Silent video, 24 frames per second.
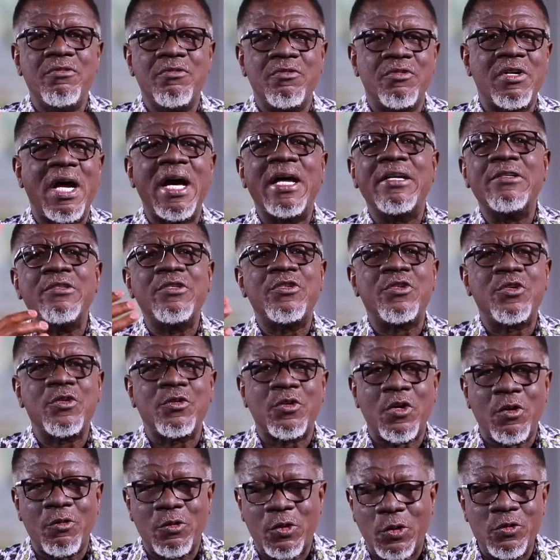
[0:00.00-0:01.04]
run to
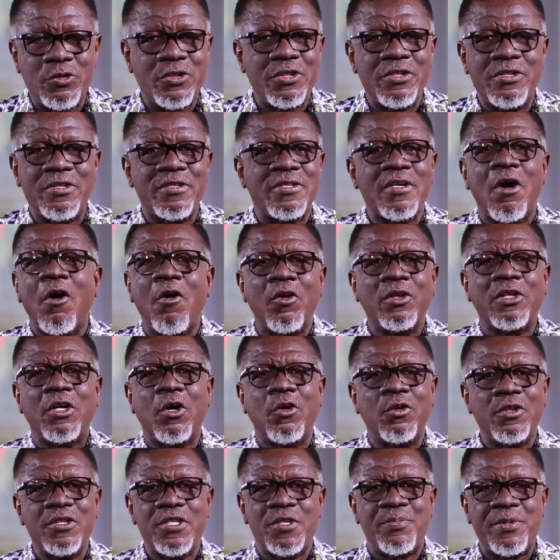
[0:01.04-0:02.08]
conclusion to say, oh, the
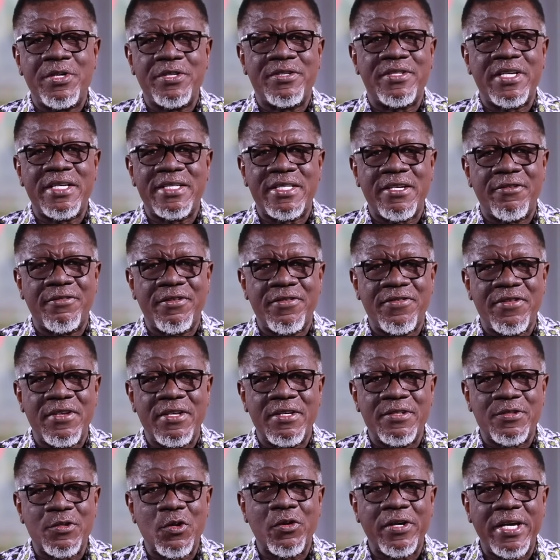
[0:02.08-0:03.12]
Holy Spirit says everything
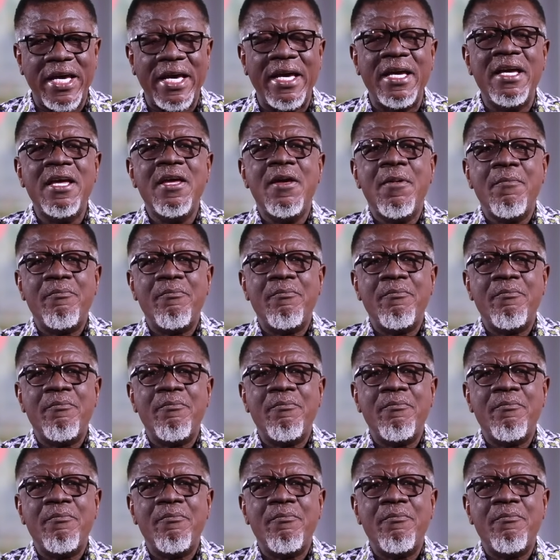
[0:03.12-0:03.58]
is okay.